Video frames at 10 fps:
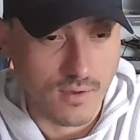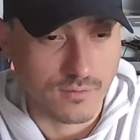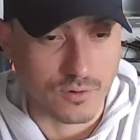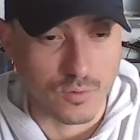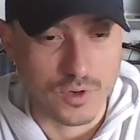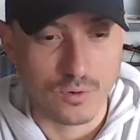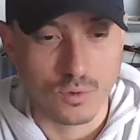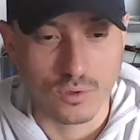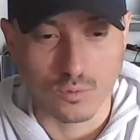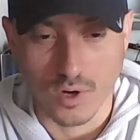For a
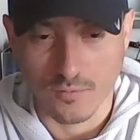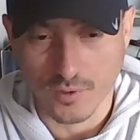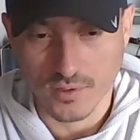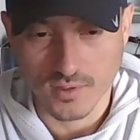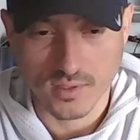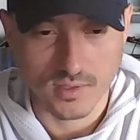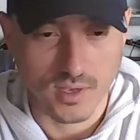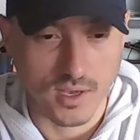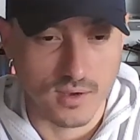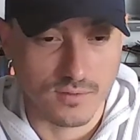real-world reference,
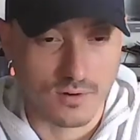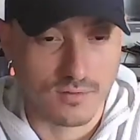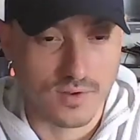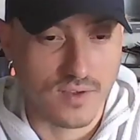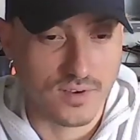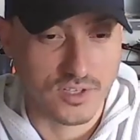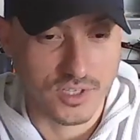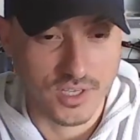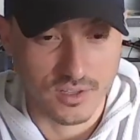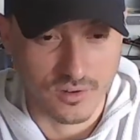for a
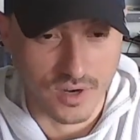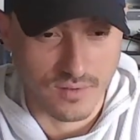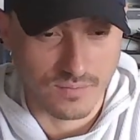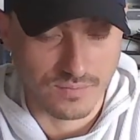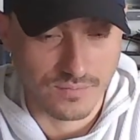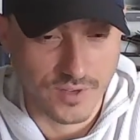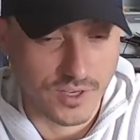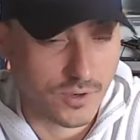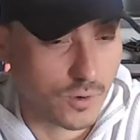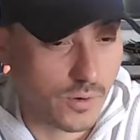500 kilogram
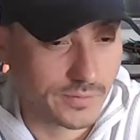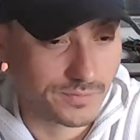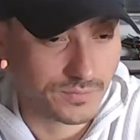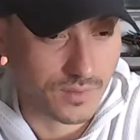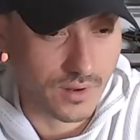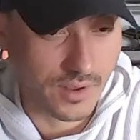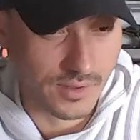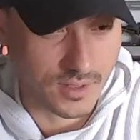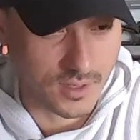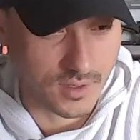vehicle,
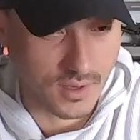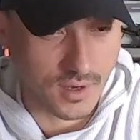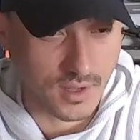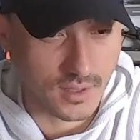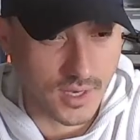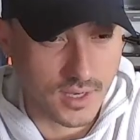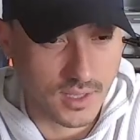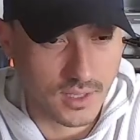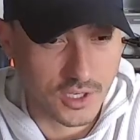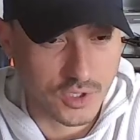light
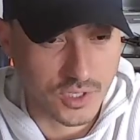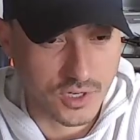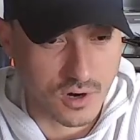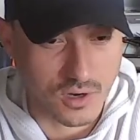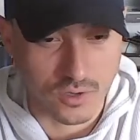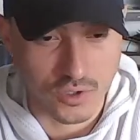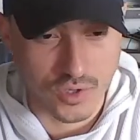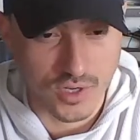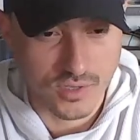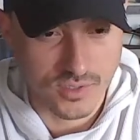electric cargo
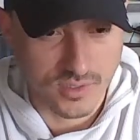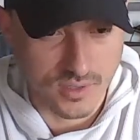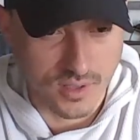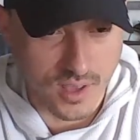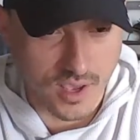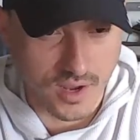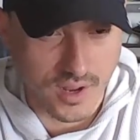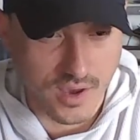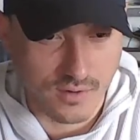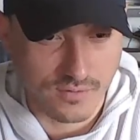trucks
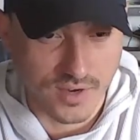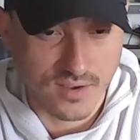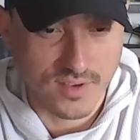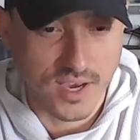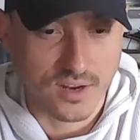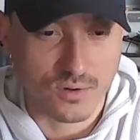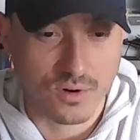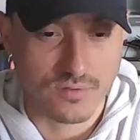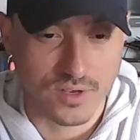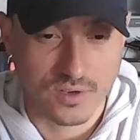and L5
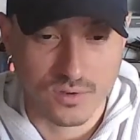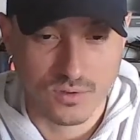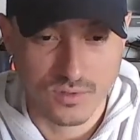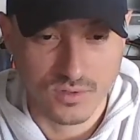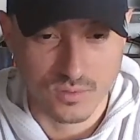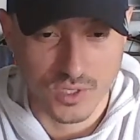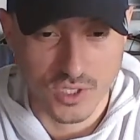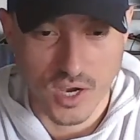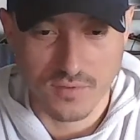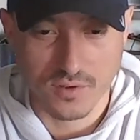category vehicles,
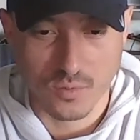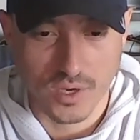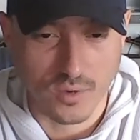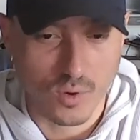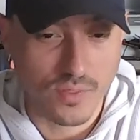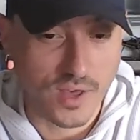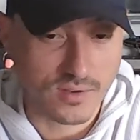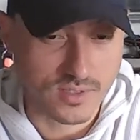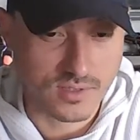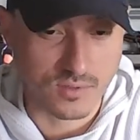which often weigh
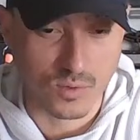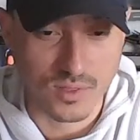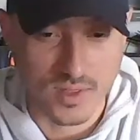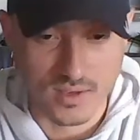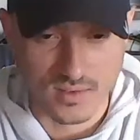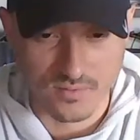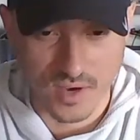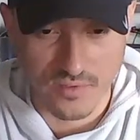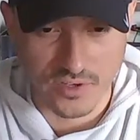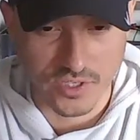1,000 to
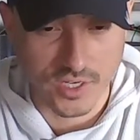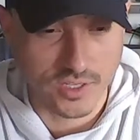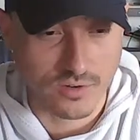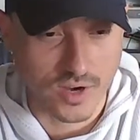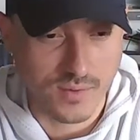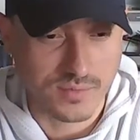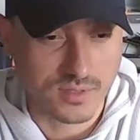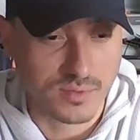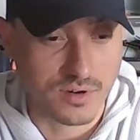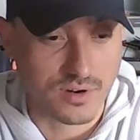1,500 kilograms,
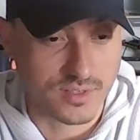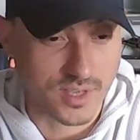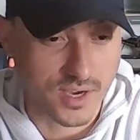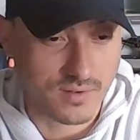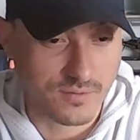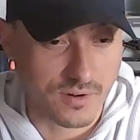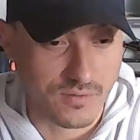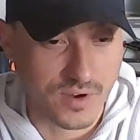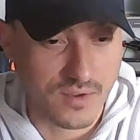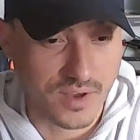but are designed for a
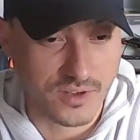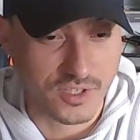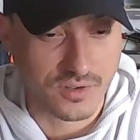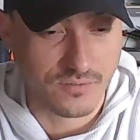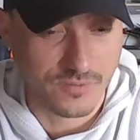500